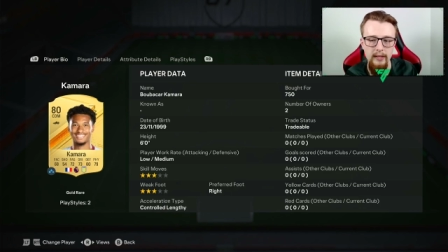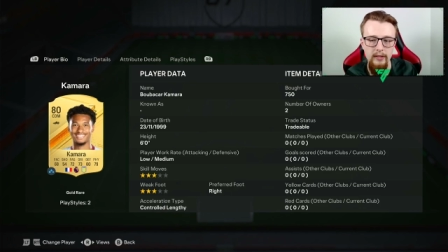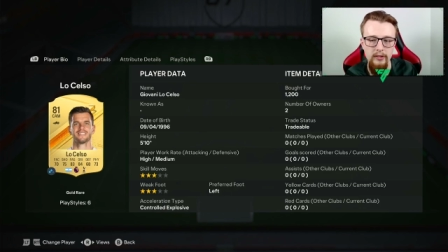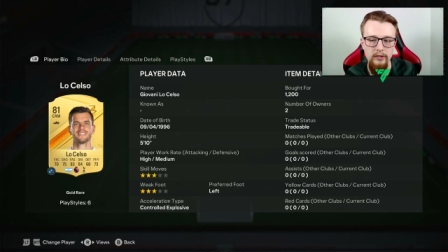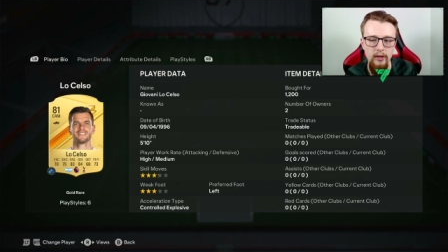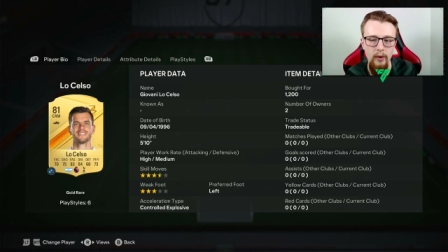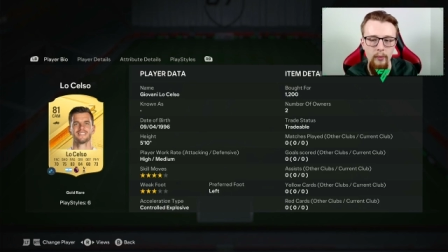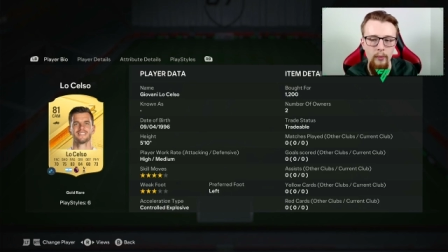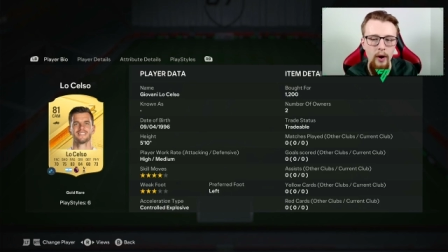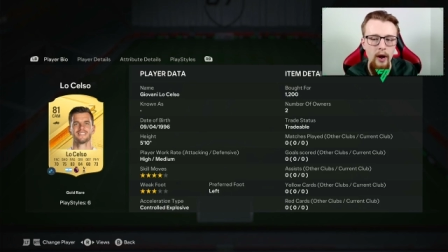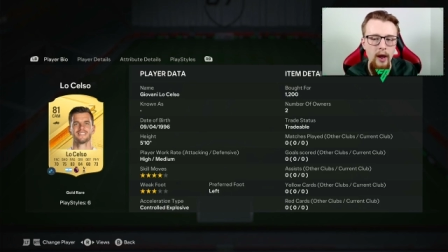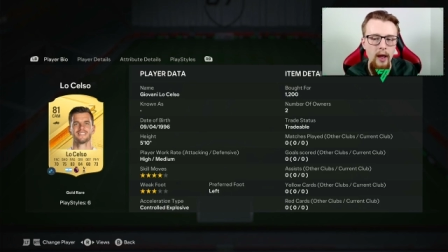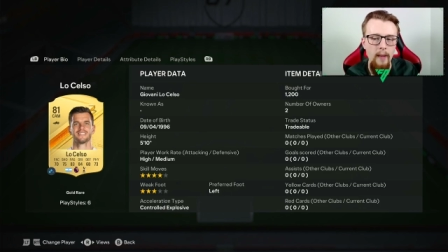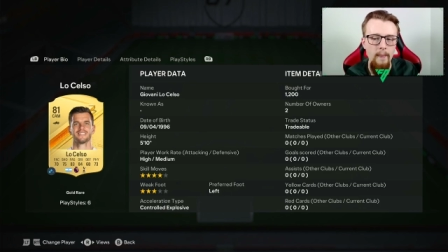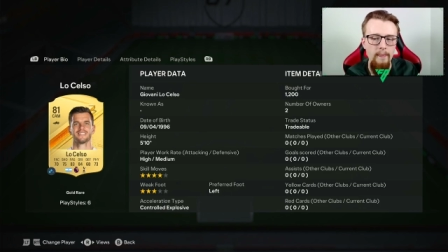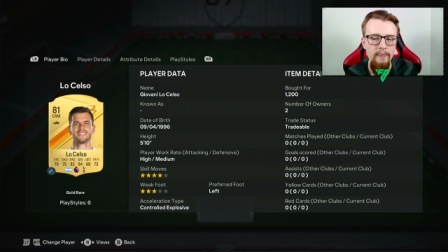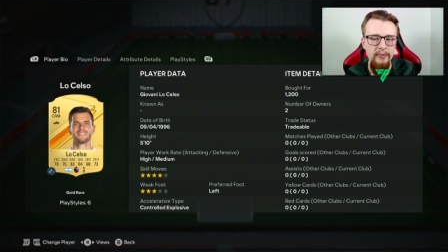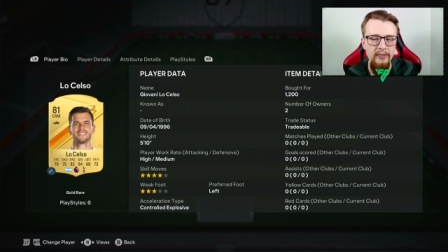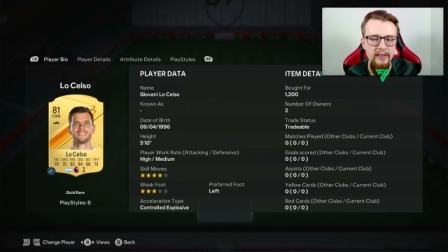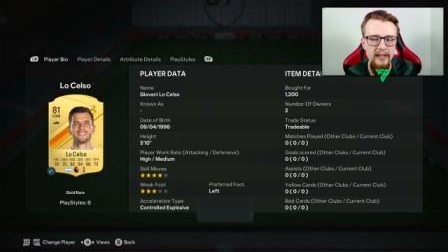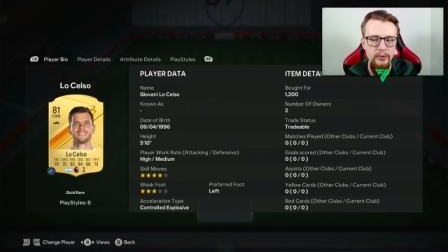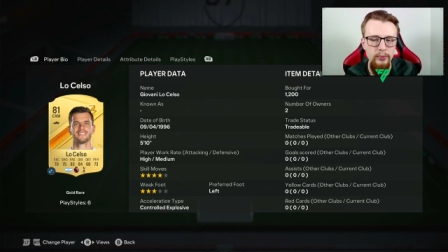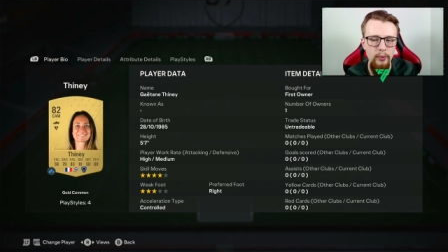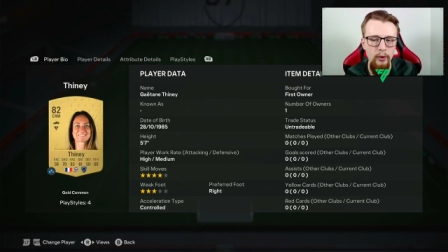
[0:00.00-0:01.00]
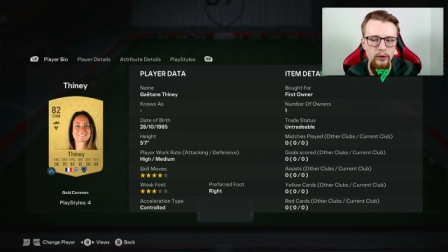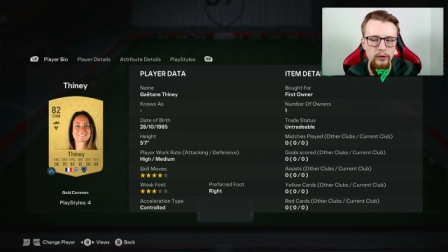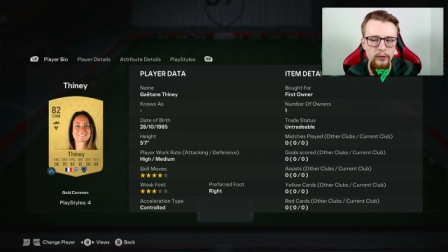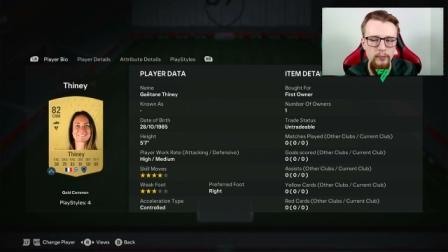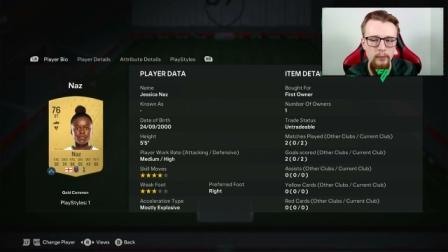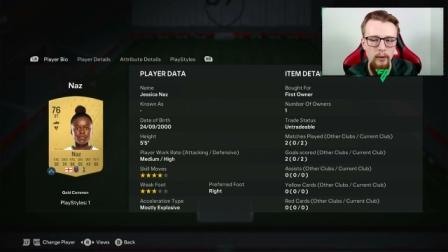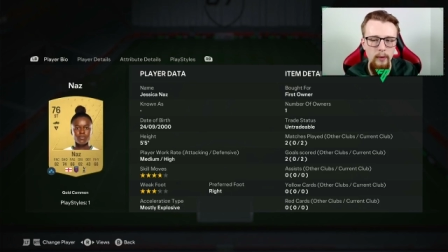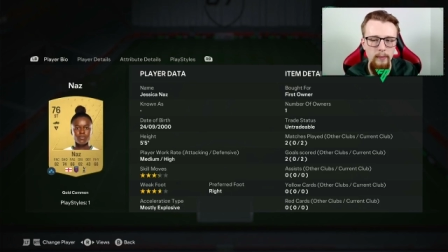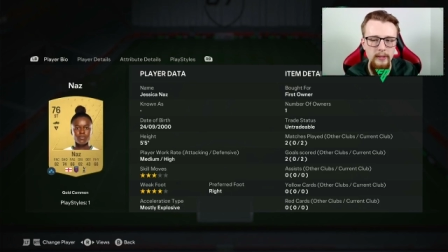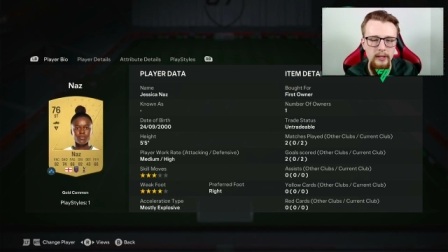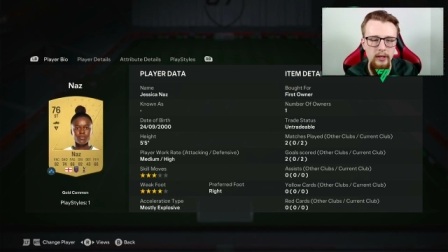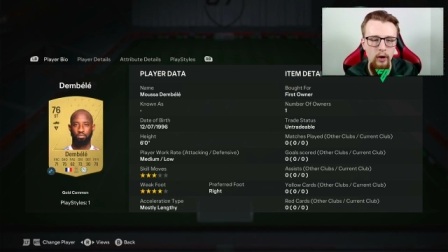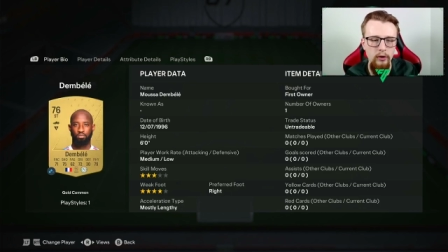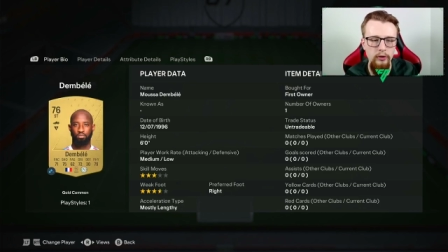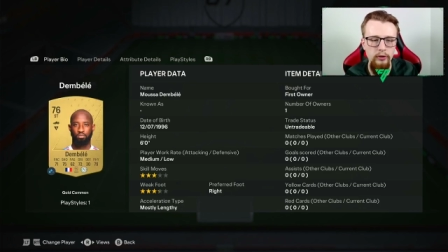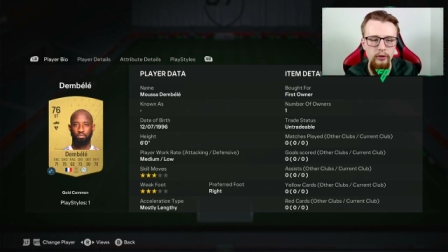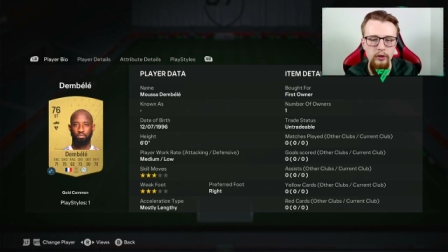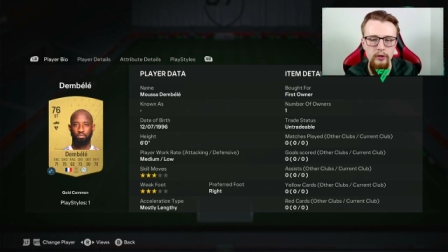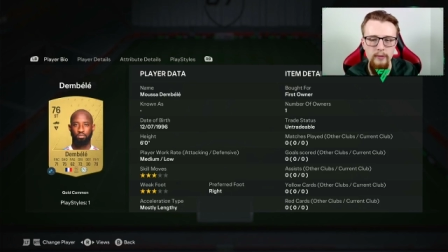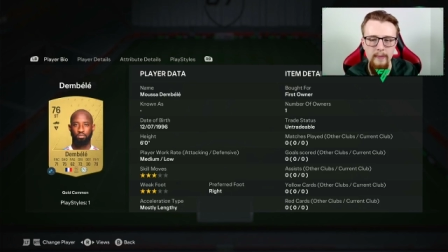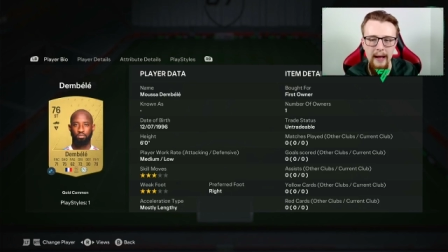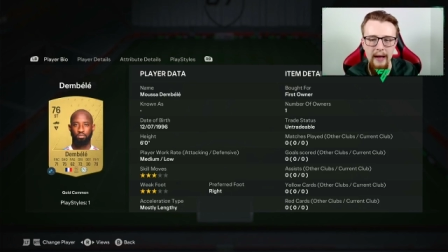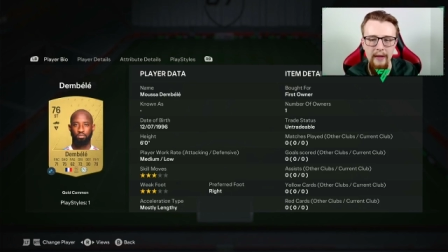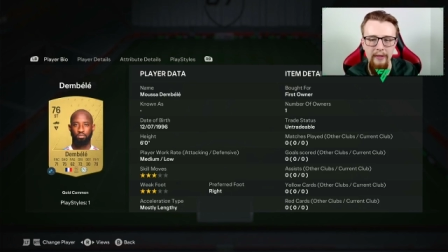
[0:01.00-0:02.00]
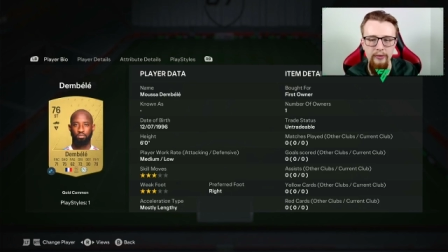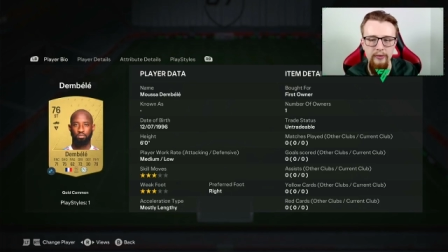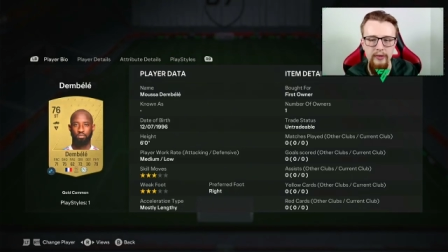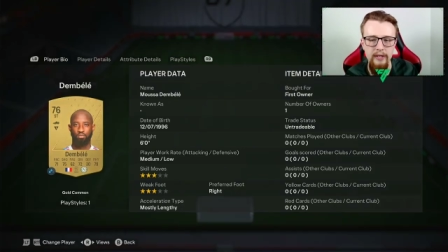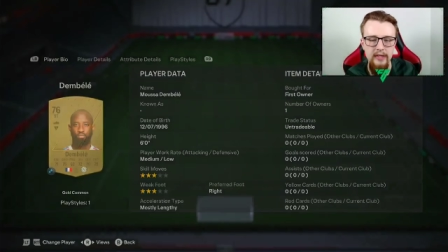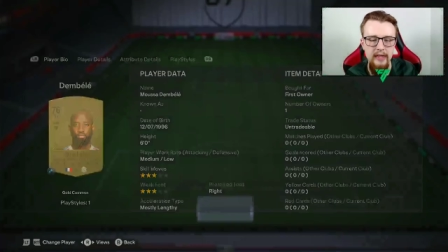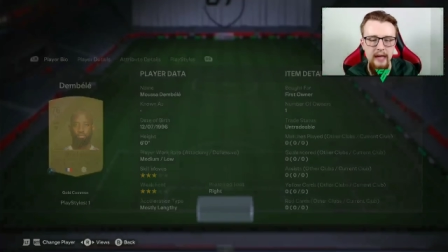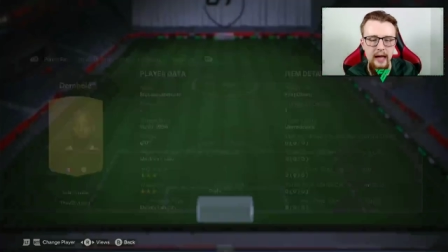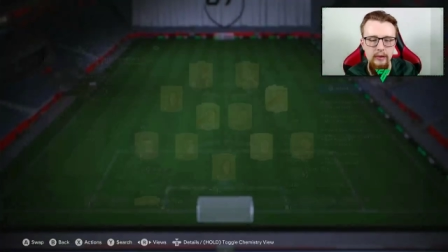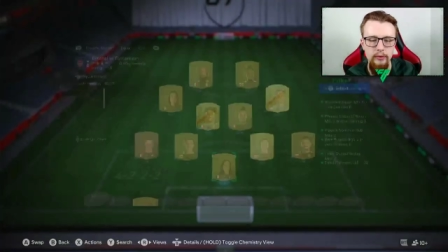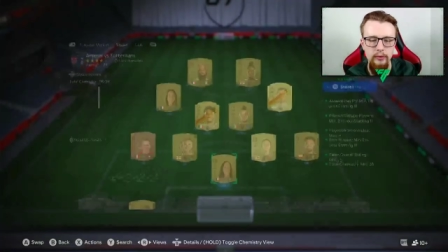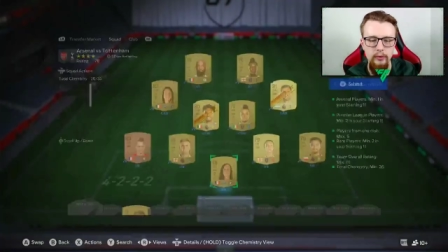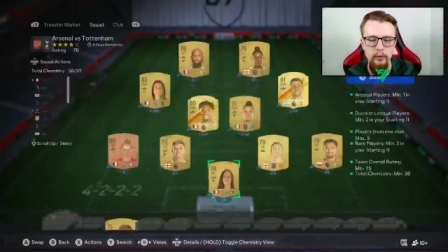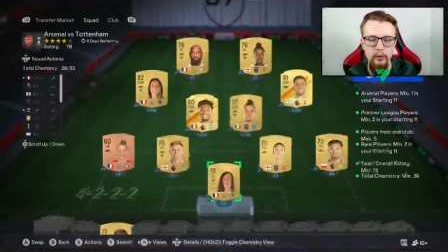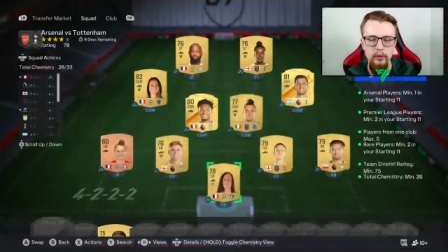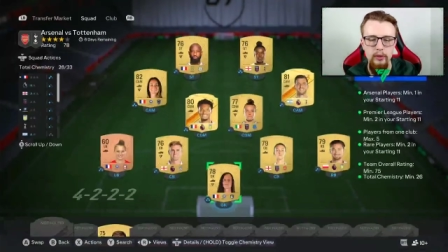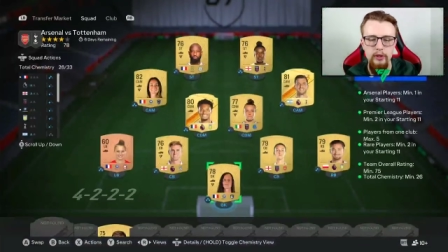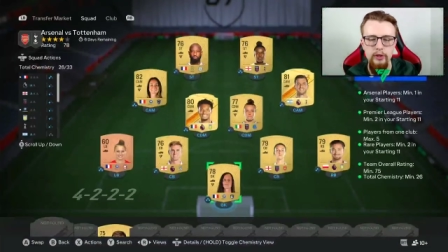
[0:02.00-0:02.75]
So this one's probably cost us about 3,000 coins